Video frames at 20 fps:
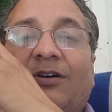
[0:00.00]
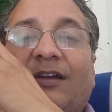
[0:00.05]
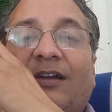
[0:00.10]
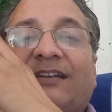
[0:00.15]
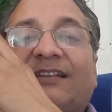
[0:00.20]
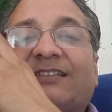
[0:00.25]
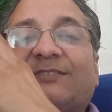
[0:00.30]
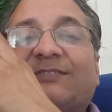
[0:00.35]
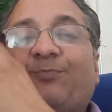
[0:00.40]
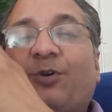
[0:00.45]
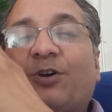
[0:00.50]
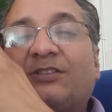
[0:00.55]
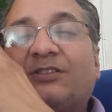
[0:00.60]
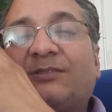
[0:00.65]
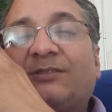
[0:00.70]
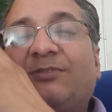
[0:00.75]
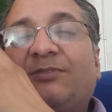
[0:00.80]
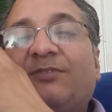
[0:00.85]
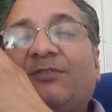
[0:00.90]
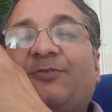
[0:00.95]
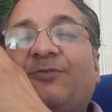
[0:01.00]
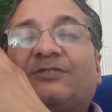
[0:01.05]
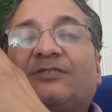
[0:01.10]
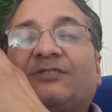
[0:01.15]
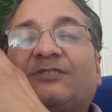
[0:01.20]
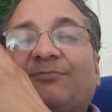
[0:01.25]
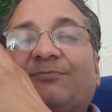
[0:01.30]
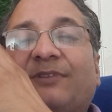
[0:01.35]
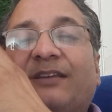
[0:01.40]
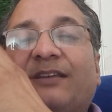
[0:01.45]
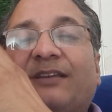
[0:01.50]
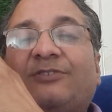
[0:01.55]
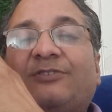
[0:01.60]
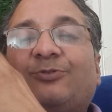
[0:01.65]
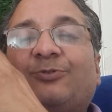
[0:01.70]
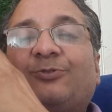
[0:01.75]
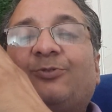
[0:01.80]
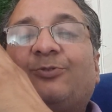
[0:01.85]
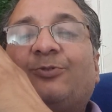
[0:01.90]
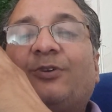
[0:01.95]
it is possible for something
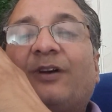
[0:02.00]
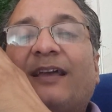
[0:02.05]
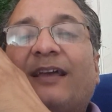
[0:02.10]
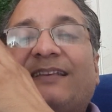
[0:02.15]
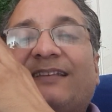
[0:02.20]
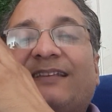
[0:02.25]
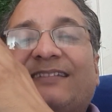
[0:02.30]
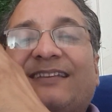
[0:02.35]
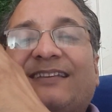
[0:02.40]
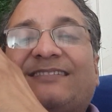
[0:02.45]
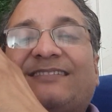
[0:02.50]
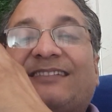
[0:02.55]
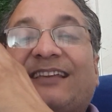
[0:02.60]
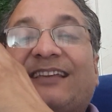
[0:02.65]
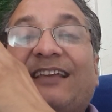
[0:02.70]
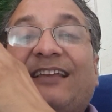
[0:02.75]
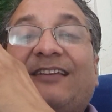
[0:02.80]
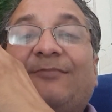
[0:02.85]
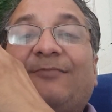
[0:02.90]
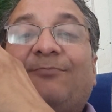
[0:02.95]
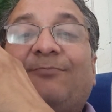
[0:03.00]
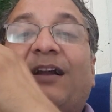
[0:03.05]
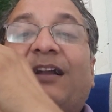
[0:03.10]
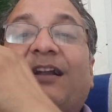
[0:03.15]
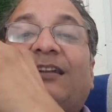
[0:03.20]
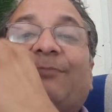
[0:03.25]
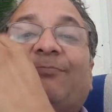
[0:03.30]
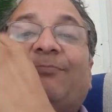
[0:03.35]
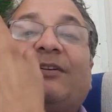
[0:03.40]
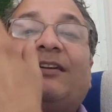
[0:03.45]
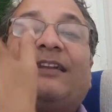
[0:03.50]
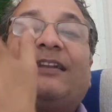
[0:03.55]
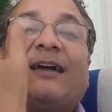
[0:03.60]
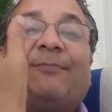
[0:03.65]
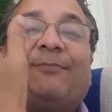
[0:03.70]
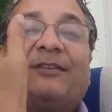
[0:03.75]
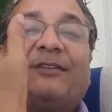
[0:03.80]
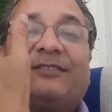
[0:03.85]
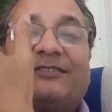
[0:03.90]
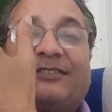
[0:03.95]
to exist in multiple
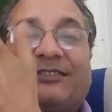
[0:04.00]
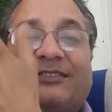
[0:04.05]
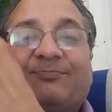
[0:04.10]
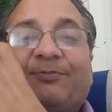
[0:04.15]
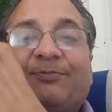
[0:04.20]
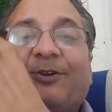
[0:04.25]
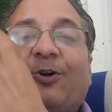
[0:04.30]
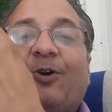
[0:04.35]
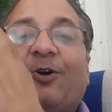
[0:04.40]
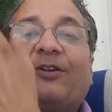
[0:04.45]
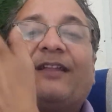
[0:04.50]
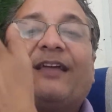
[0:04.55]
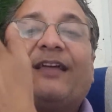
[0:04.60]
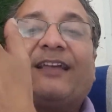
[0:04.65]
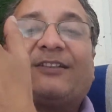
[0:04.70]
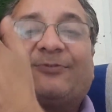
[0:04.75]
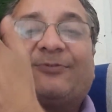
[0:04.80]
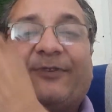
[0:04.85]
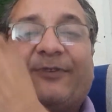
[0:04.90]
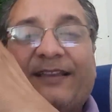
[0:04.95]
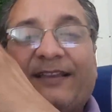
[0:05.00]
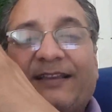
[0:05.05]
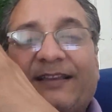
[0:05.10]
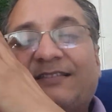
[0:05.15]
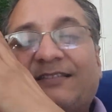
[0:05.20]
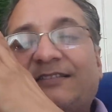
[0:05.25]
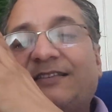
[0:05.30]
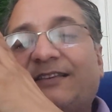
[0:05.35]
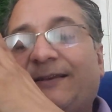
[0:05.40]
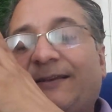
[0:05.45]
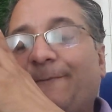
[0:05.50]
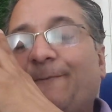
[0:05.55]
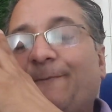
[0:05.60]
dimensions beyond x, y, and z.